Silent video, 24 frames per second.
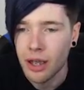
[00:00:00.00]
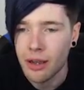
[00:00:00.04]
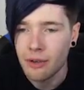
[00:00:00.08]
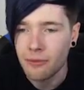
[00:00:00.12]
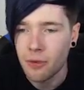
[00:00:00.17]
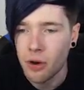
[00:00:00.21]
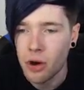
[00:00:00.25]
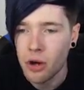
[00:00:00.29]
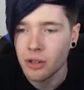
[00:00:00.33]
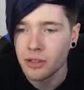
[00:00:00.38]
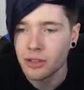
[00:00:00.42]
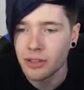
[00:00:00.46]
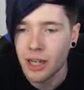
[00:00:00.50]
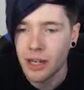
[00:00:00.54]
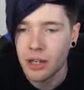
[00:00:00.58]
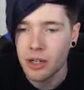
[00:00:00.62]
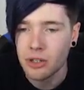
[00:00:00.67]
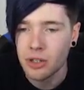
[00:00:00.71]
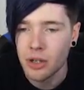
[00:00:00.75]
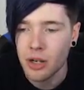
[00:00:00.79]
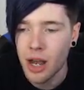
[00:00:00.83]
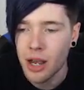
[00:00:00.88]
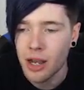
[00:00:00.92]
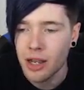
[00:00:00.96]
Hey, Fox, how
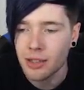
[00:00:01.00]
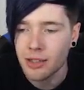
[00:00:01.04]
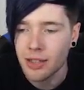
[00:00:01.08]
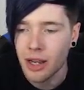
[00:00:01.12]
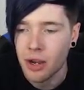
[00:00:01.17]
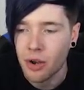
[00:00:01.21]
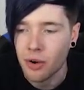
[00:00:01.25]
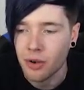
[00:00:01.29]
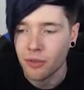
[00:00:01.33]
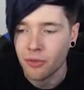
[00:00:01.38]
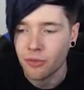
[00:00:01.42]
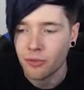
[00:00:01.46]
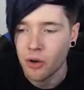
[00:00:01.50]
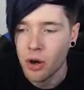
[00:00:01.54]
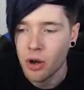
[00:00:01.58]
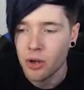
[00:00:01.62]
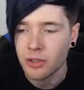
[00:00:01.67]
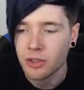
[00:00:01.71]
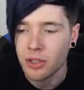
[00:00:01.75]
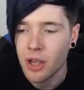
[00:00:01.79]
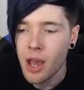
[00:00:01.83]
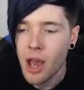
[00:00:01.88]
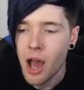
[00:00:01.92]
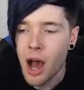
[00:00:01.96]
you doing? I could take on a
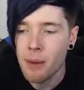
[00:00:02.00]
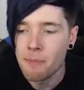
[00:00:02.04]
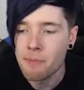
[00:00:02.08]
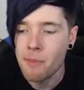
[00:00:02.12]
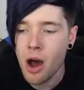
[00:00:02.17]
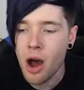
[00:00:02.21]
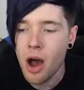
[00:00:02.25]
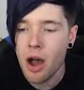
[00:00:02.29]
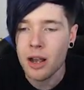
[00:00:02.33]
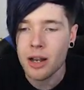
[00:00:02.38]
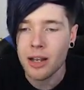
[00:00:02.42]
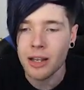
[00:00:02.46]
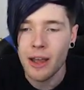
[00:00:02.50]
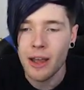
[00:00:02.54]
fox. A mark